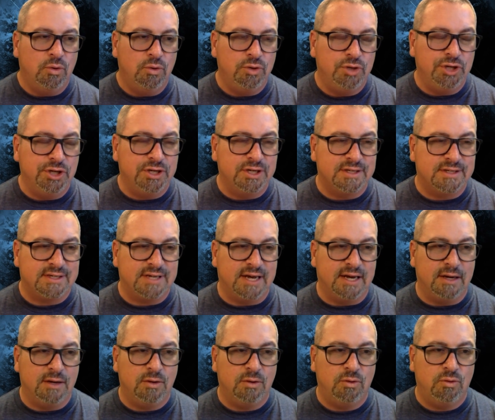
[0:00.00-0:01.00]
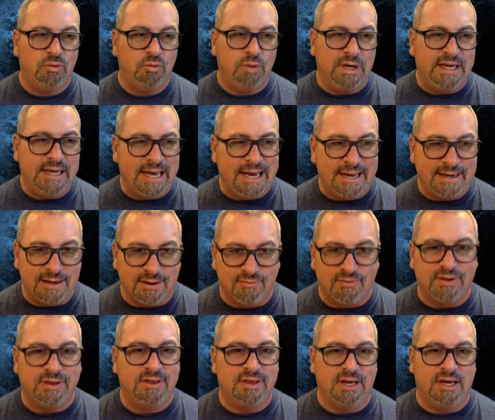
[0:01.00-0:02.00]
you could say we had
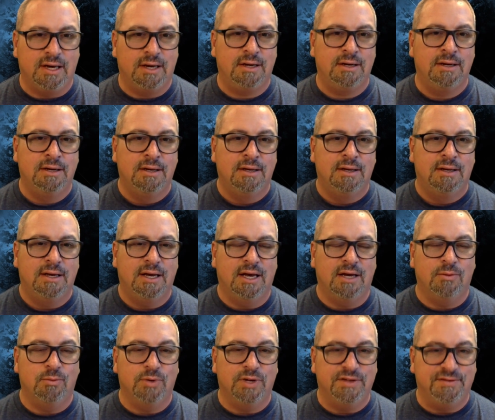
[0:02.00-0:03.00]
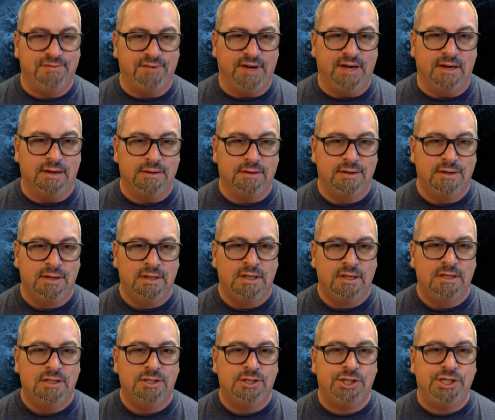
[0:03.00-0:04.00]
everything and we failed.
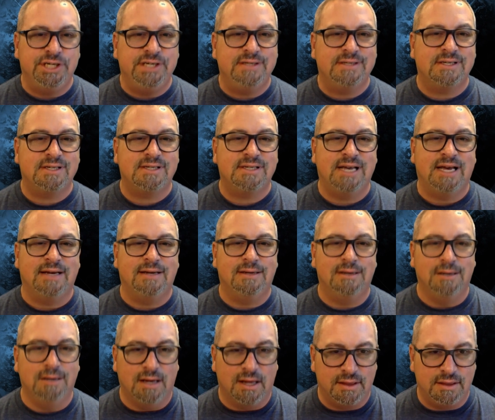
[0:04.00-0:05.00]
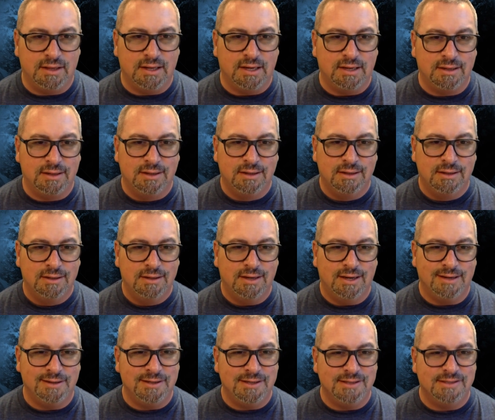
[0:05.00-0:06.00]
Jesus had nothing
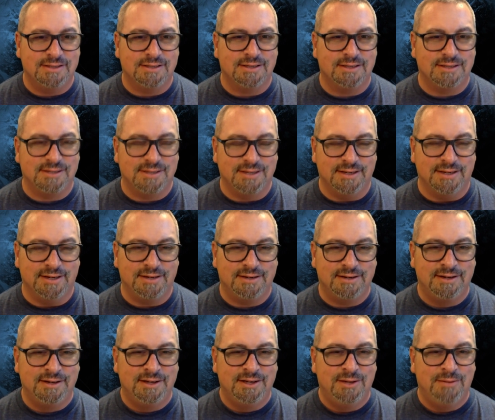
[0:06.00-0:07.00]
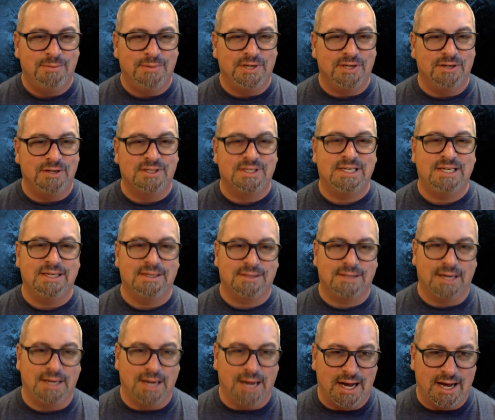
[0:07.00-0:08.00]
and he succeeded because he is
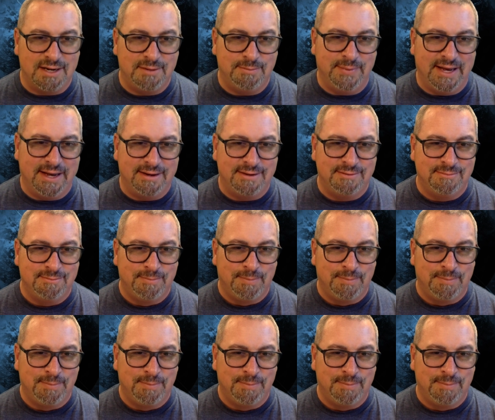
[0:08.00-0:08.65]
the God-man.